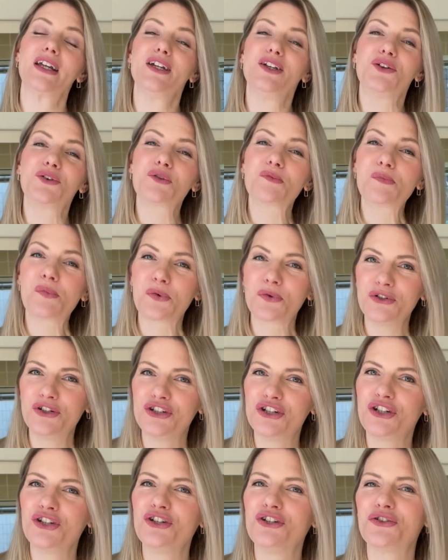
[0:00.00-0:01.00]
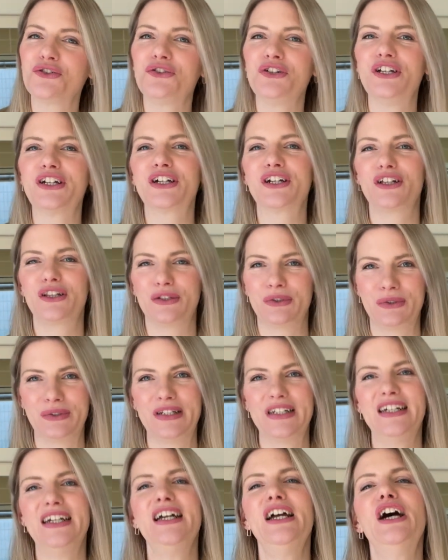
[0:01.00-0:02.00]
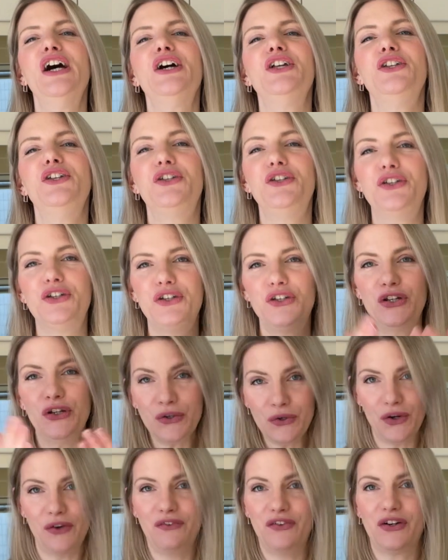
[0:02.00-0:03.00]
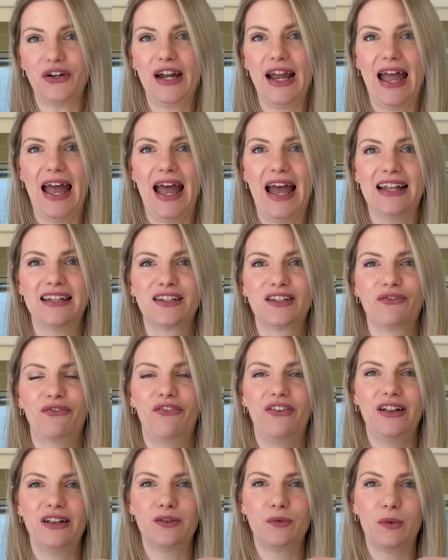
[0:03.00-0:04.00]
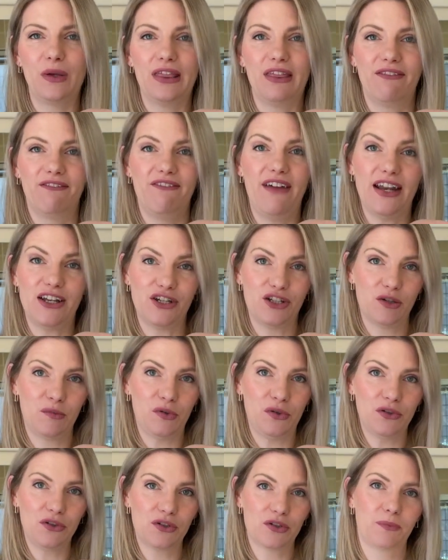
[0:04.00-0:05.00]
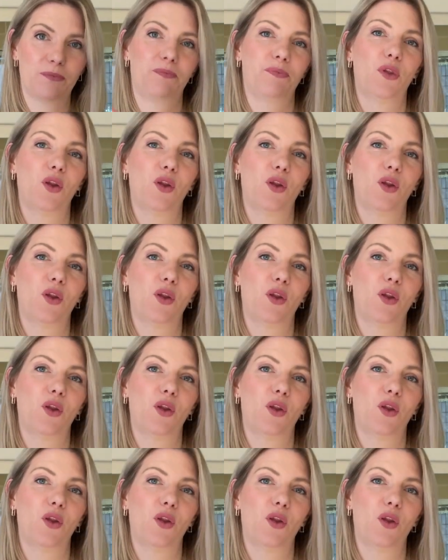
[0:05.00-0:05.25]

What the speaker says: Your portion should include 2 of your hands filled with vegetables,